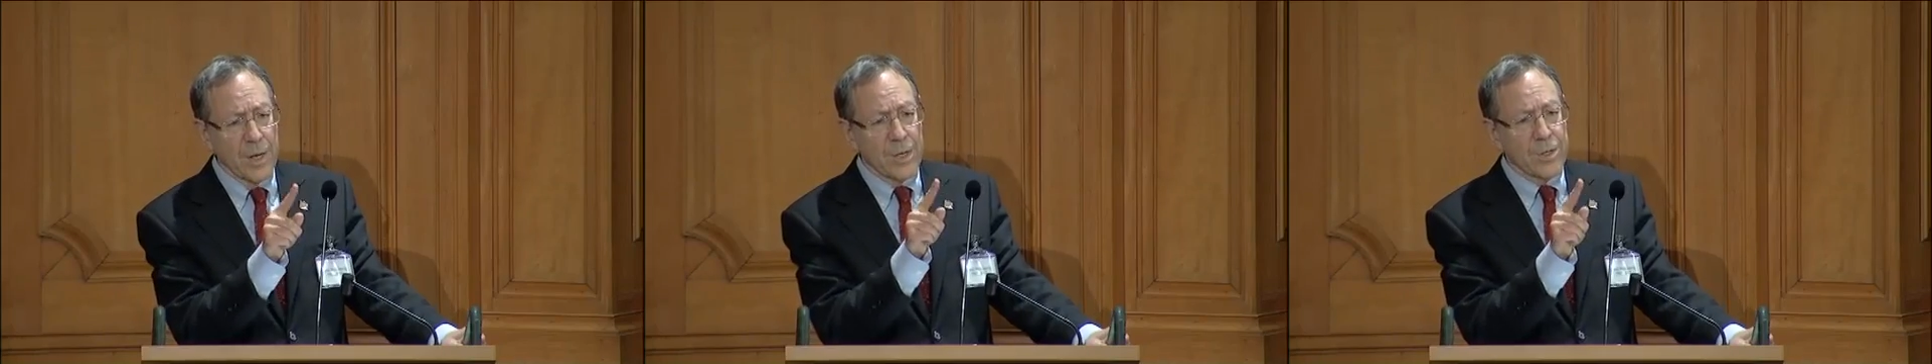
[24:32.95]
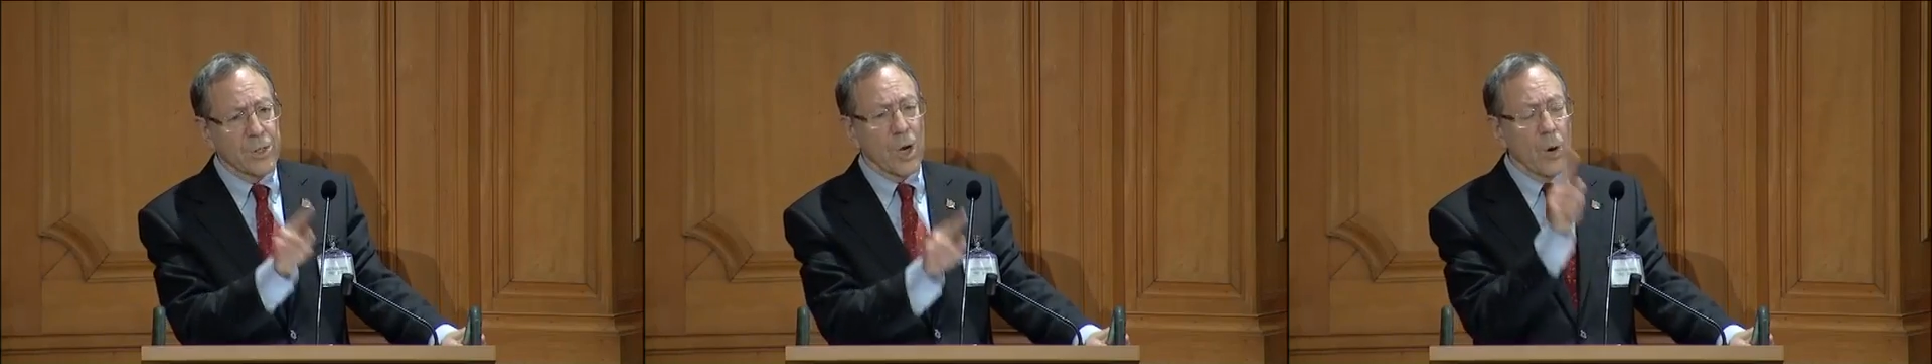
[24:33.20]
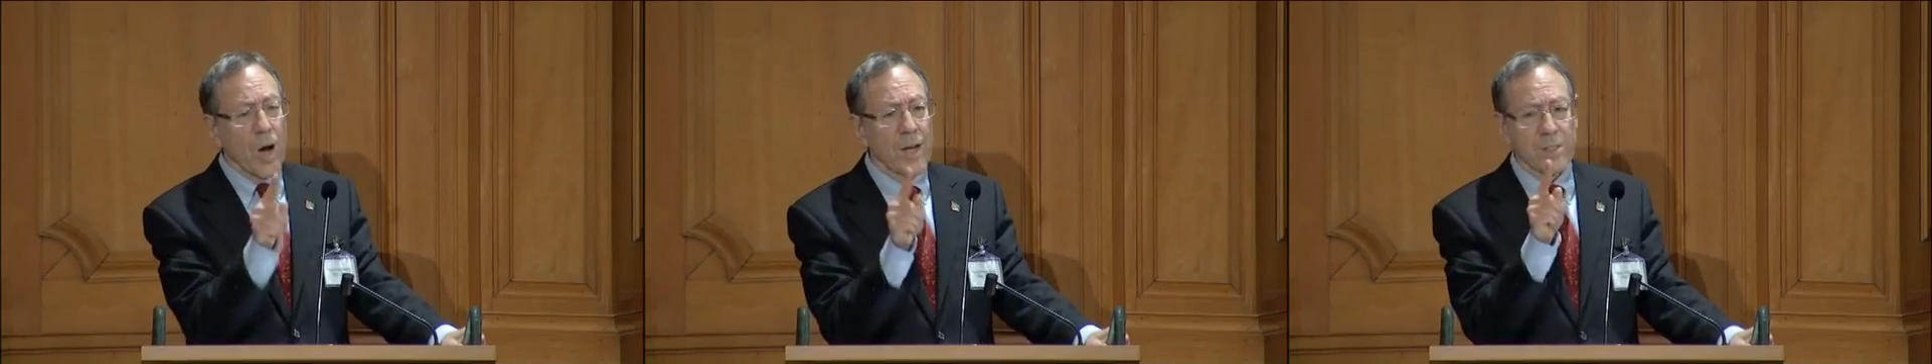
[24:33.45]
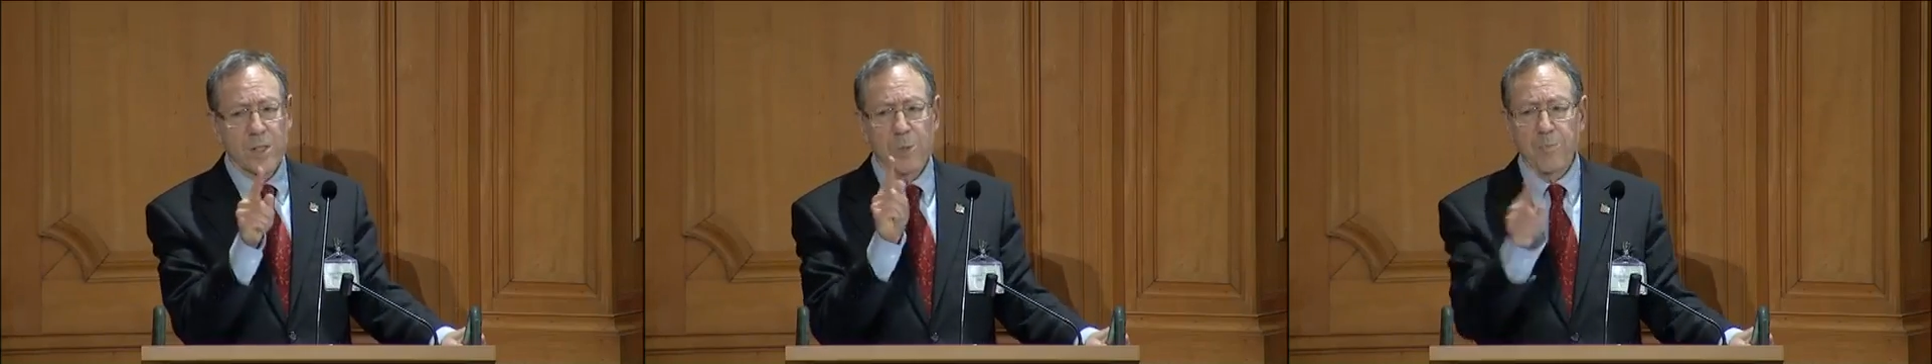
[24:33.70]
so
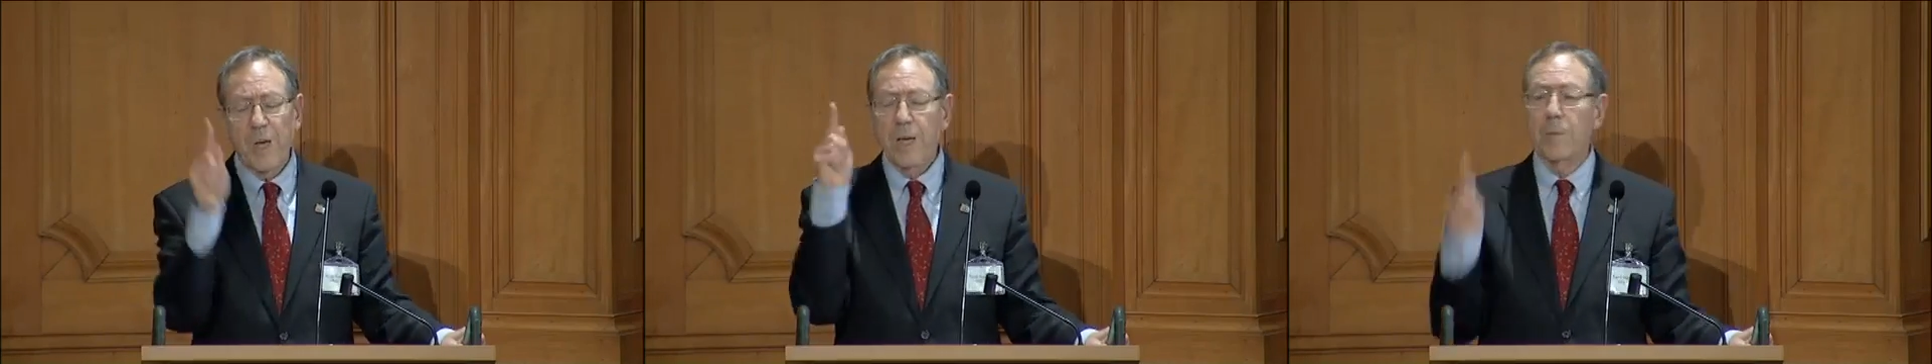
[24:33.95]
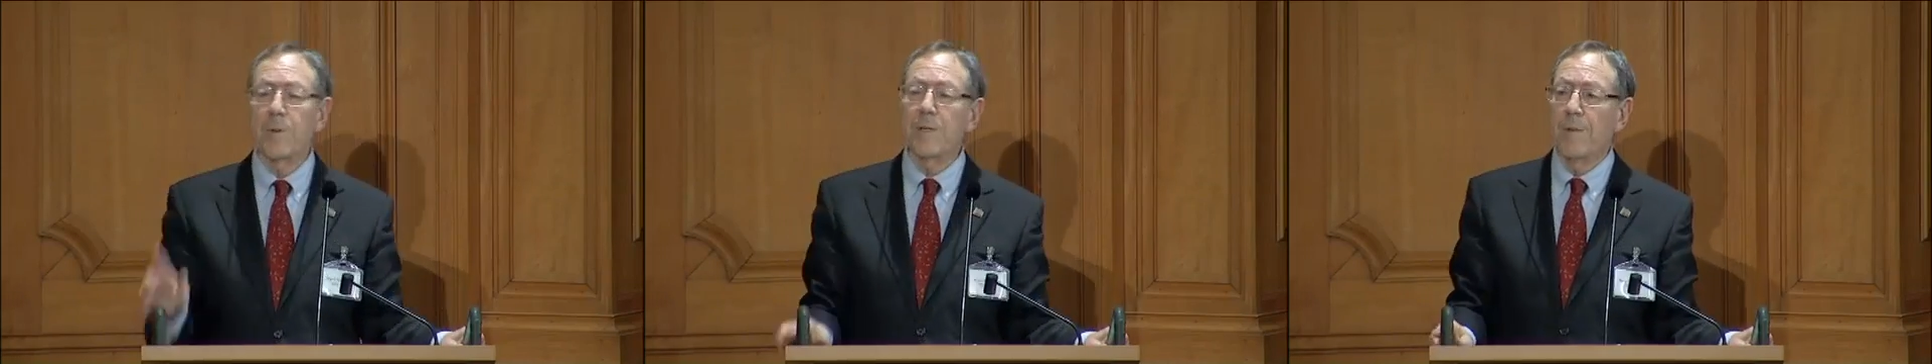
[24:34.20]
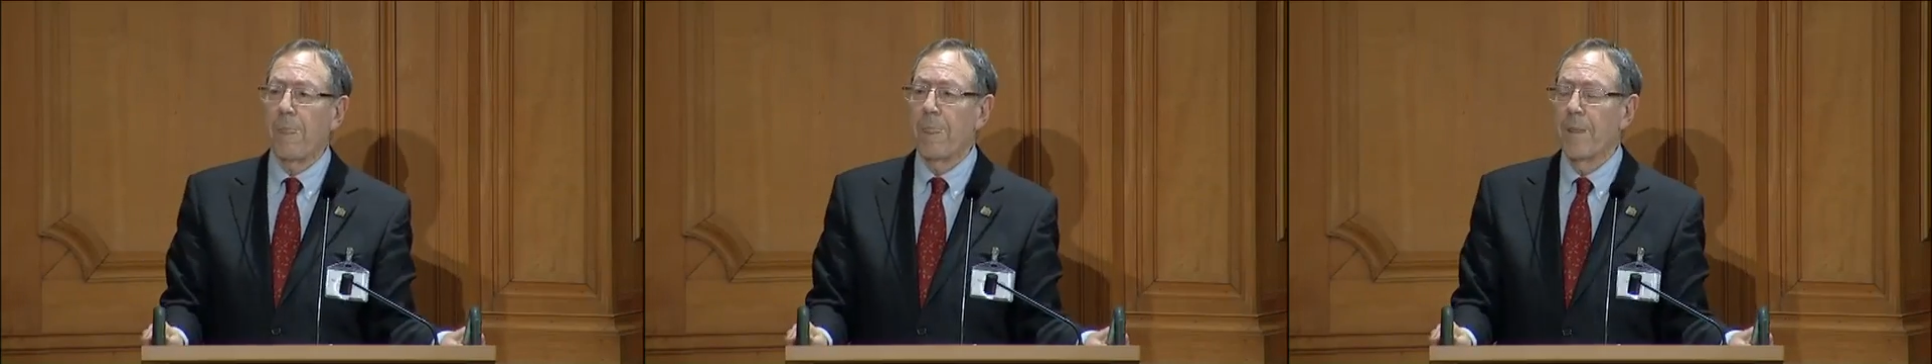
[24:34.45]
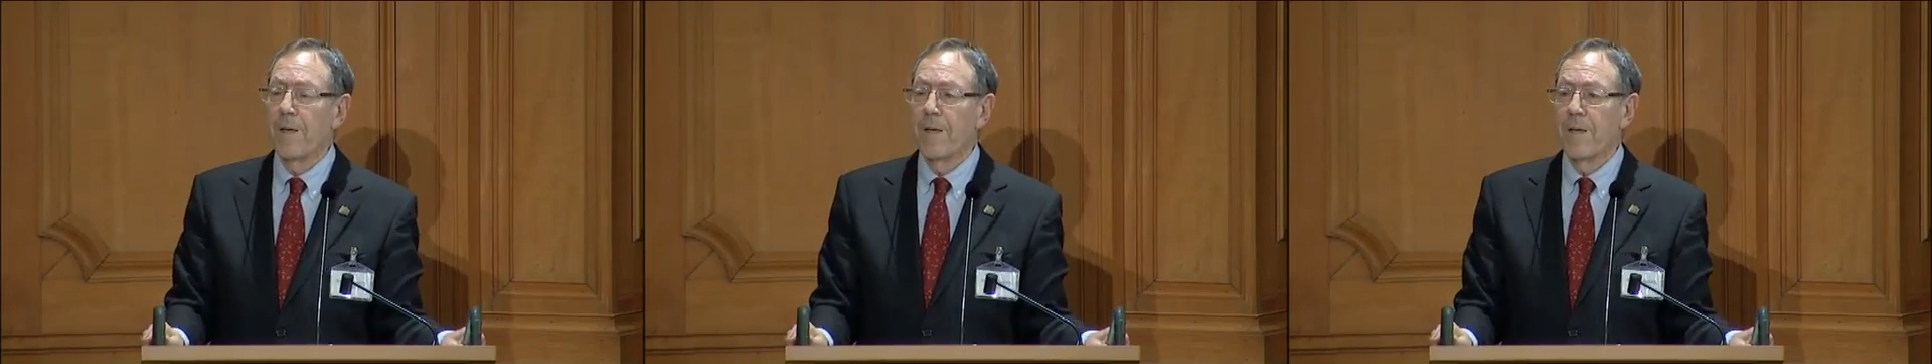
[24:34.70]
unspeakable
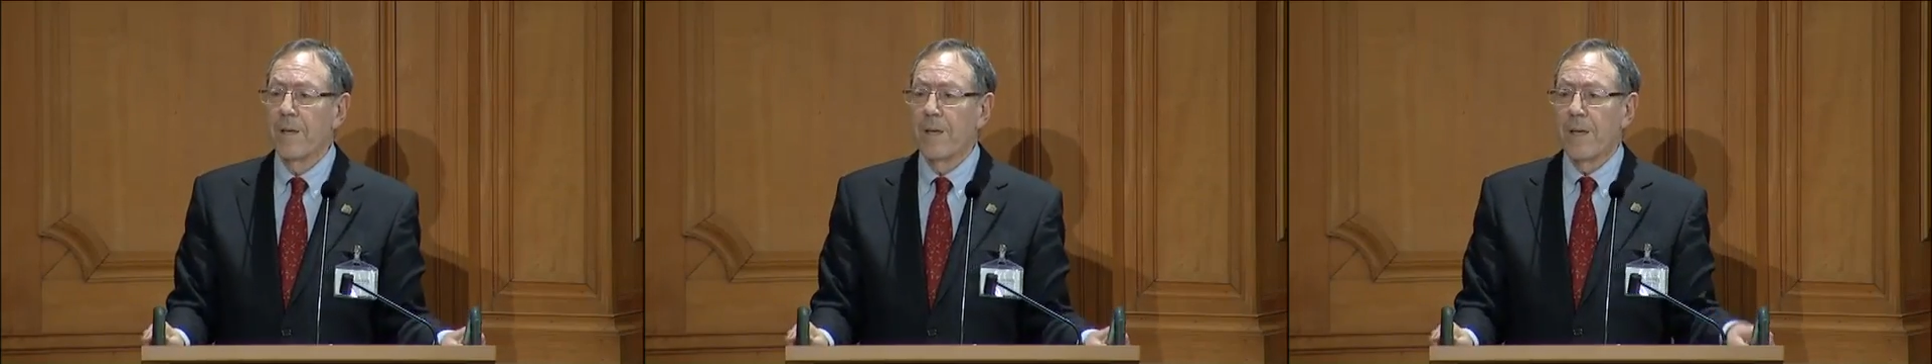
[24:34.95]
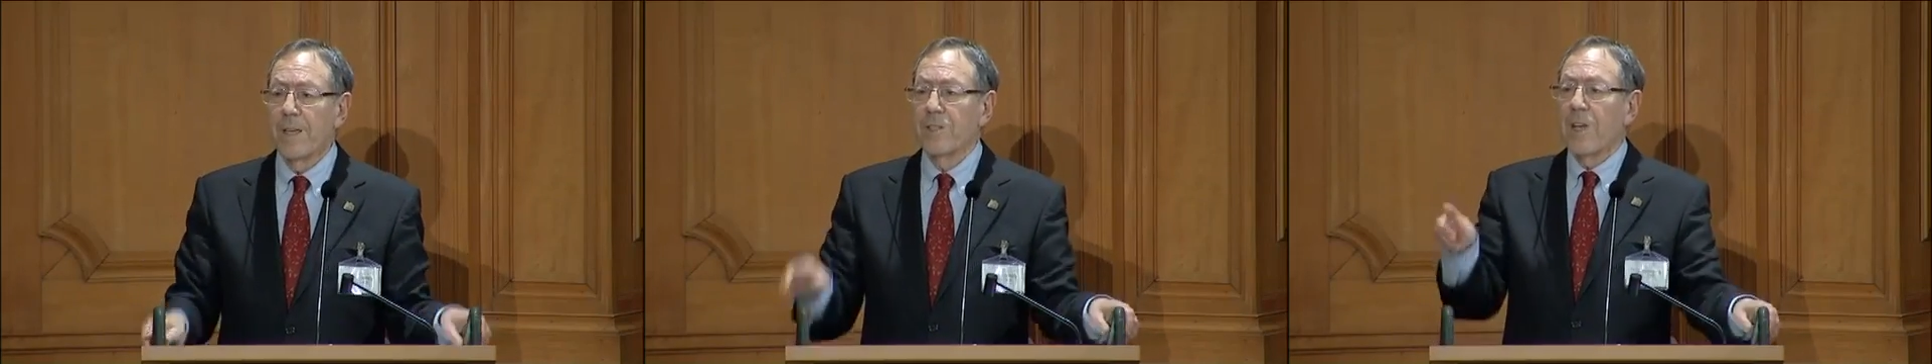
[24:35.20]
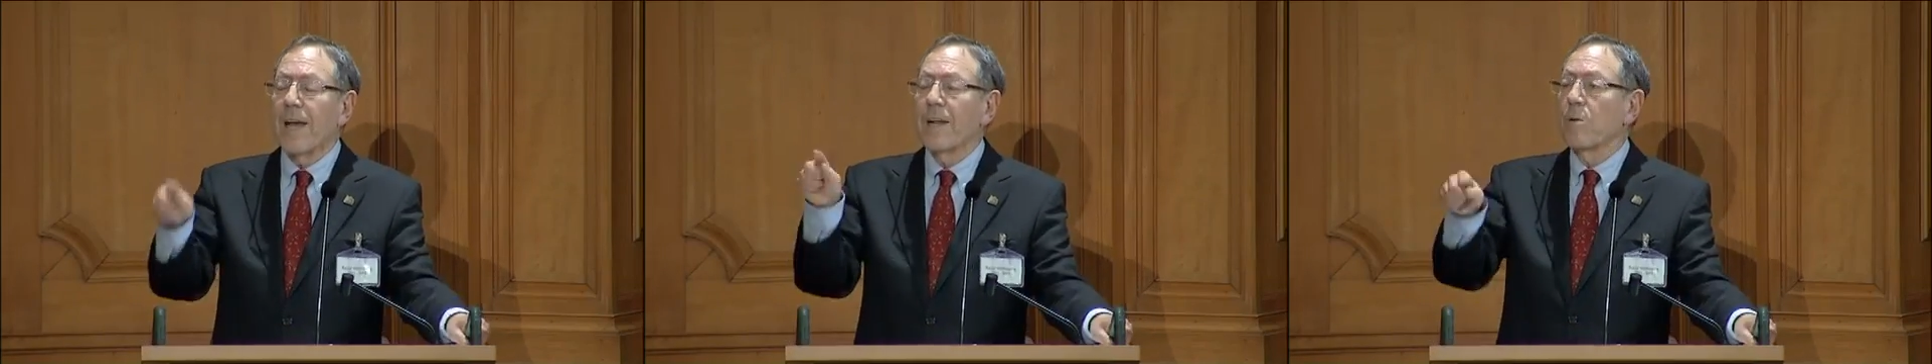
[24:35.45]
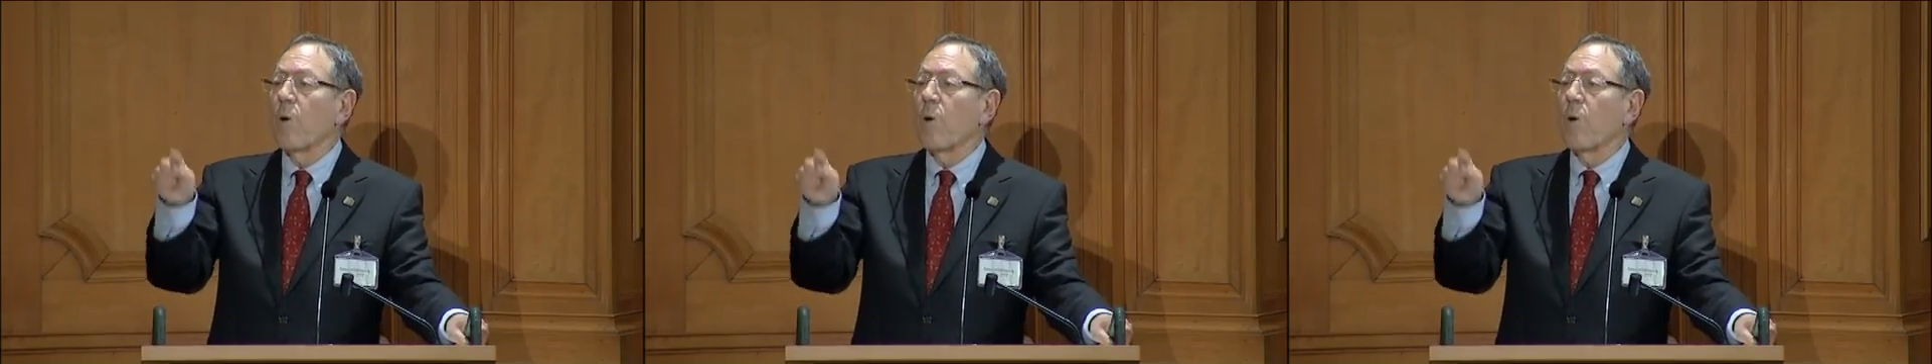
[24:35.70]
is that it